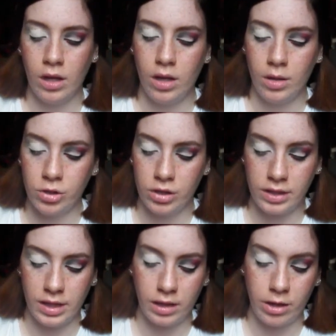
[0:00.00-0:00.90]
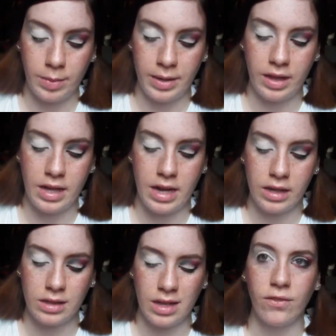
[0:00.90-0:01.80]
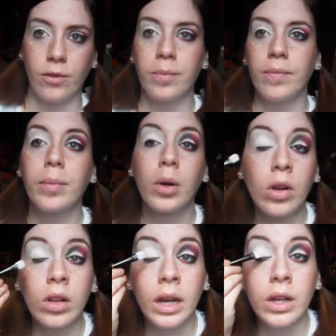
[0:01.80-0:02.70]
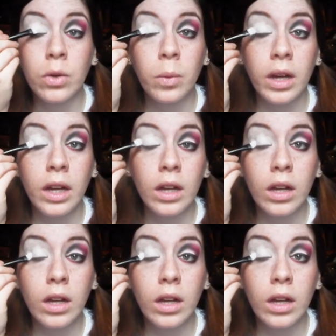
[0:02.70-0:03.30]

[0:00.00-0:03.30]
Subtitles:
I'm just going to take a little bit of that, kind of pearlized white,